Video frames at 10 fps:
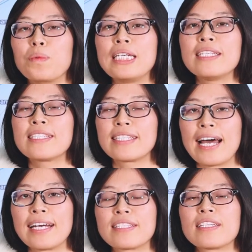We
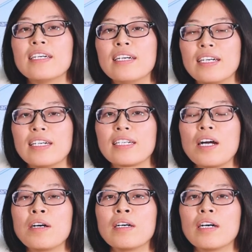start
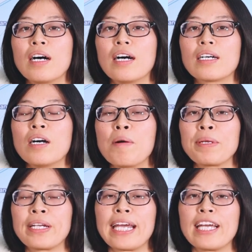
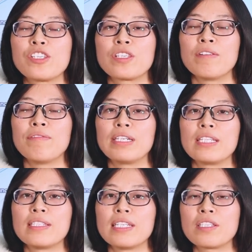communication
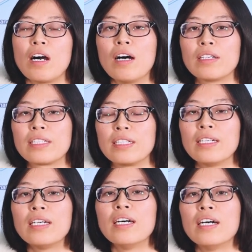with this
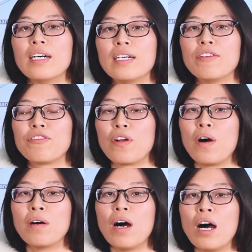order
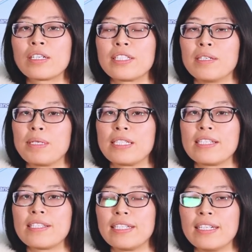from October
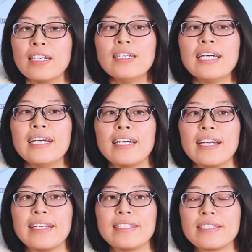this year,
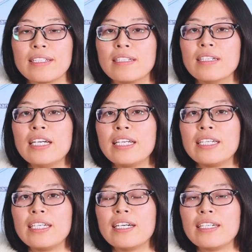and
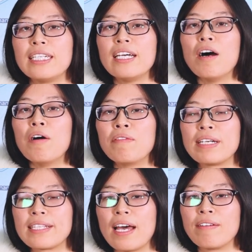he
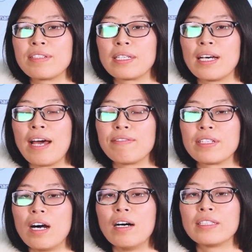always have
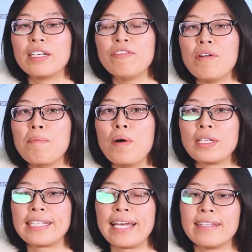the order for
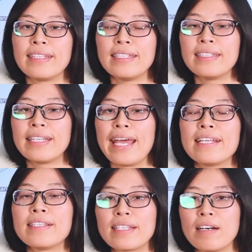more than
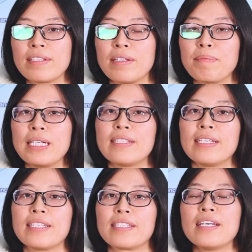10,000
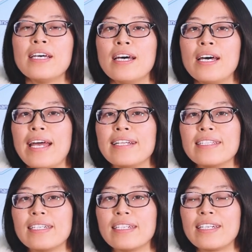pieces,
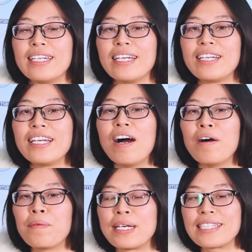and he
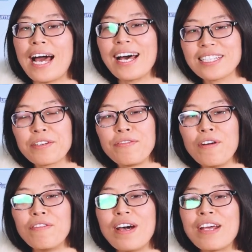always ask
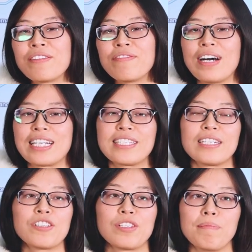for very
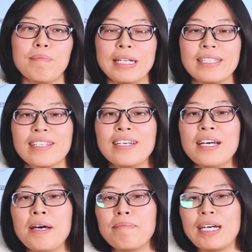fast shipment.
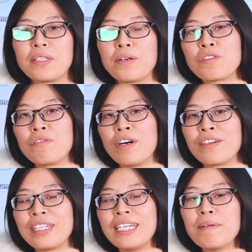But don't
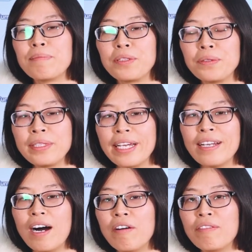worry,
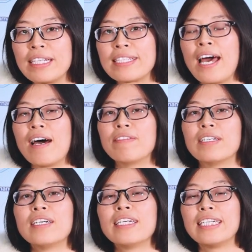Bloomden always have
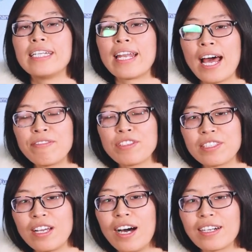enough
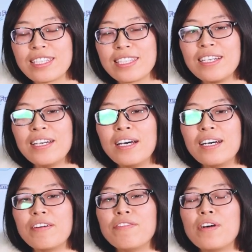stocks
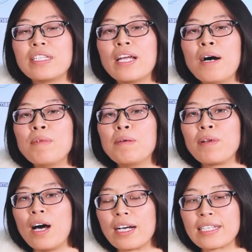for normal
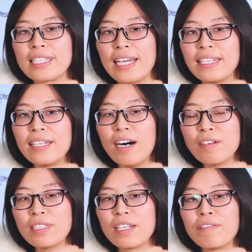blocks, and
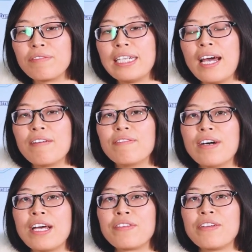also we have
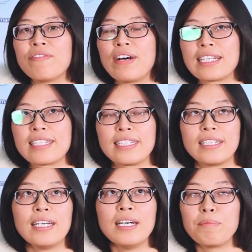very fast
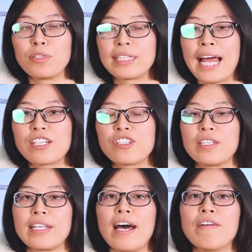
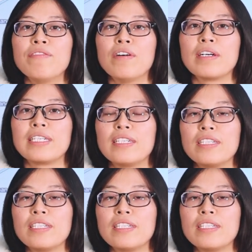production time for